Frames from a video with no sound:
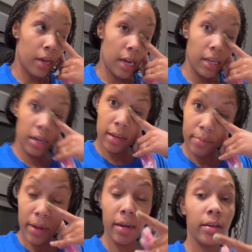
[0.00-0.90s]
I need to get
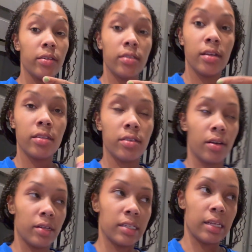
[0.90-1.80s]
my nails done. So
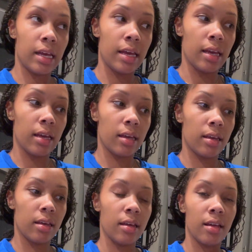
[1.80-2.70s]
I was like,
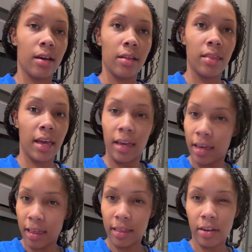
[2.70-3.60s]
they can
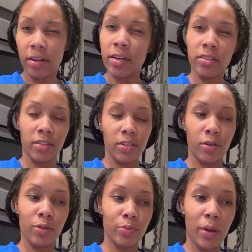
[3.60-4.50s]
get like their nails and
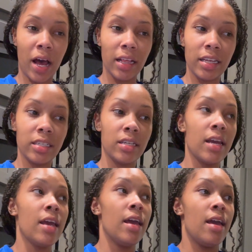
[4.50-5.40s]
toes polished.
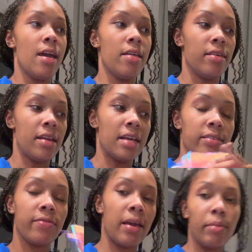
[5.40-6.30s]
And then as
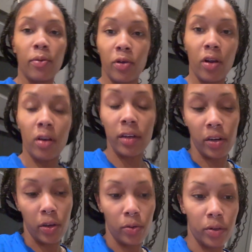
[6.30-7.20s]
a family, we're all gonna
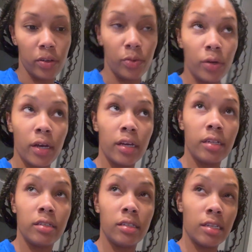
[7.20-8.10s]
go to
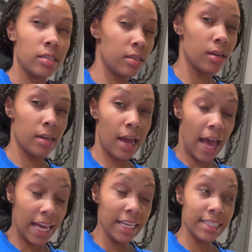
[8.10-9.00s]
Disney on
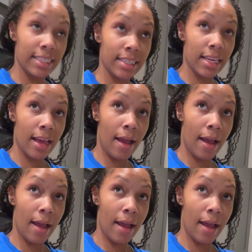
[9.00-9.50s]
Ice.